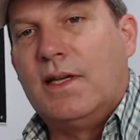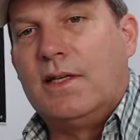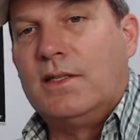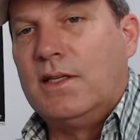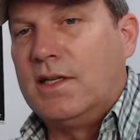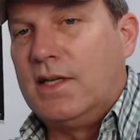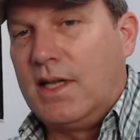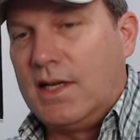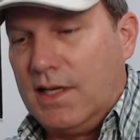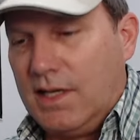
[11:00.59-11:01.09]
and
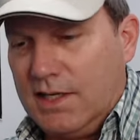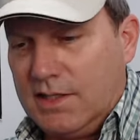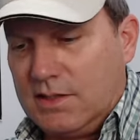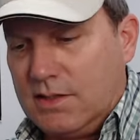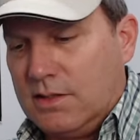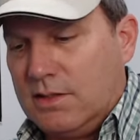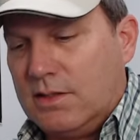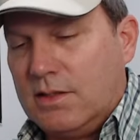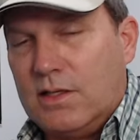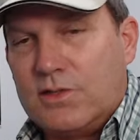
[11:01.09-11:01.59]
then I'd
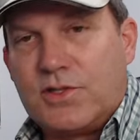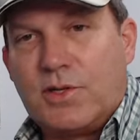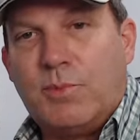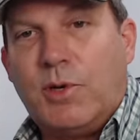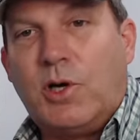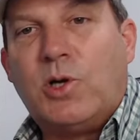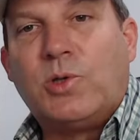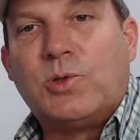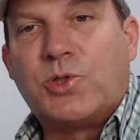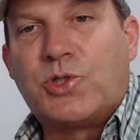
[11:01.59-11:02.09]
like to
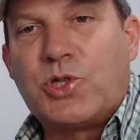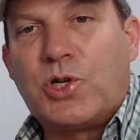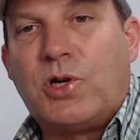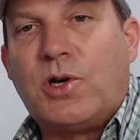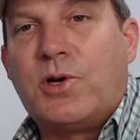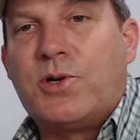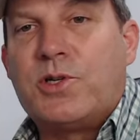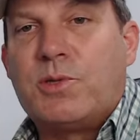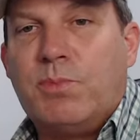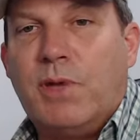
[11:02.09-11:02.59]
some on
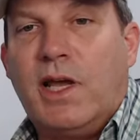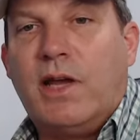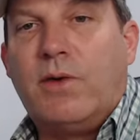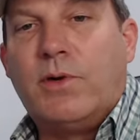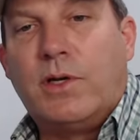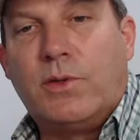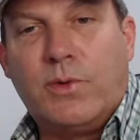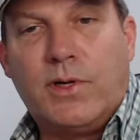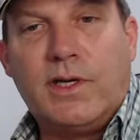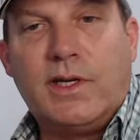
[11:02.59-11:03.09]
charge
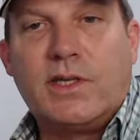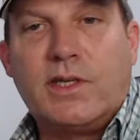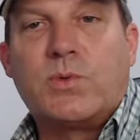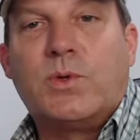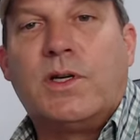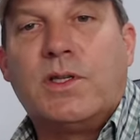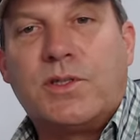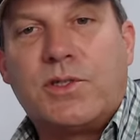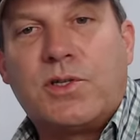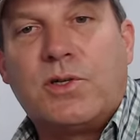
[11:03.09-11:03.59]
battery readings
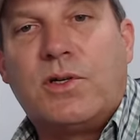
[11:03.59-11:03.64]
while